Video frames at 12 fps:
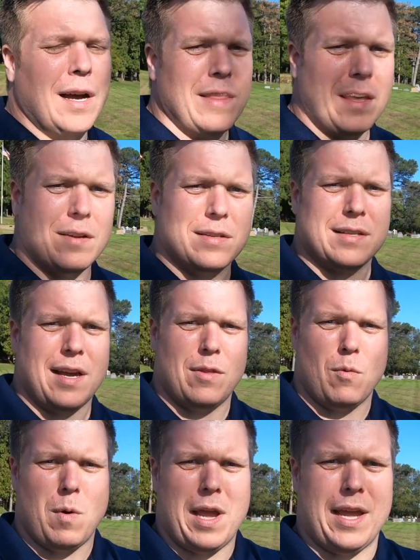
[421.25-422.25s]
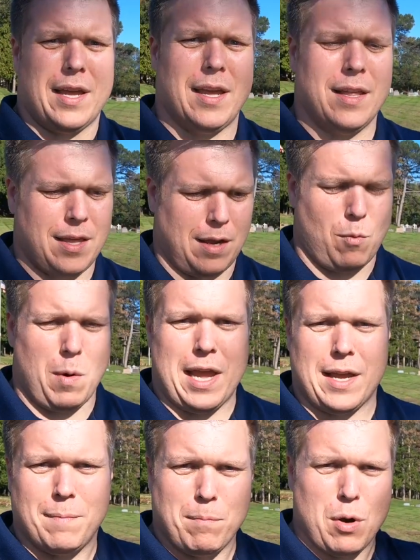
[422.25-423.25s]
on the other side, the wake, like a
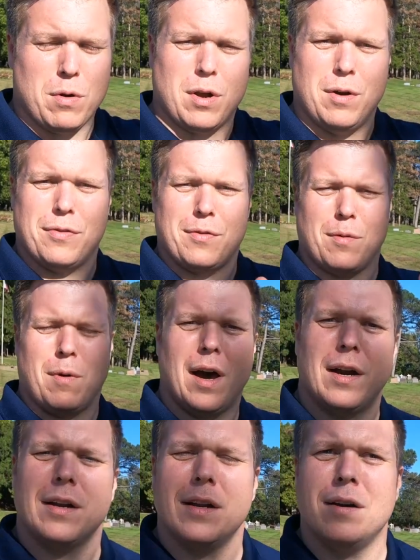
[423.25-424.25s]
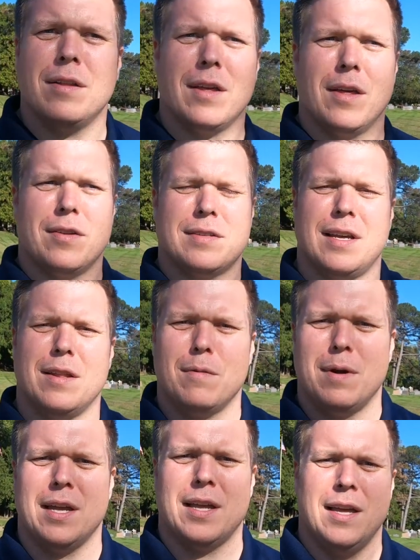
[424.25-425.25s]
wake boat going through the water, you know, the other side of the
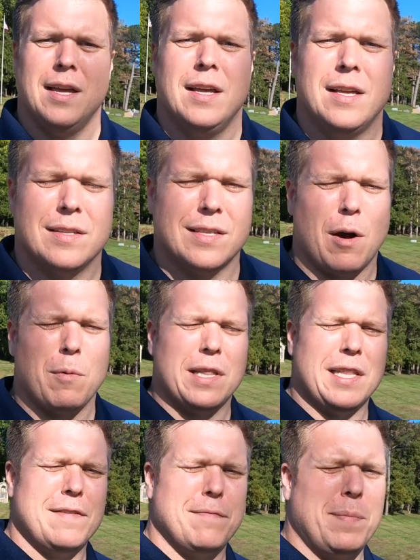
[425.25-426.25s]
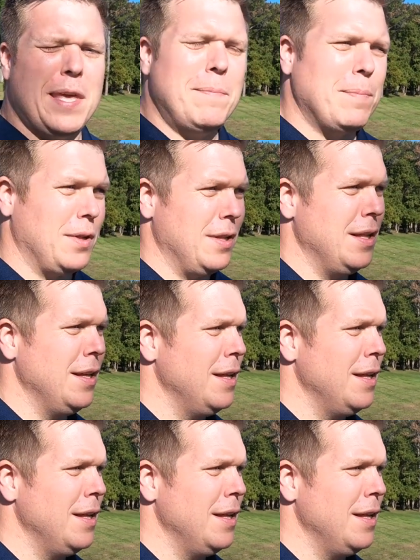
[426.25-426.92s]
wake is how we leave people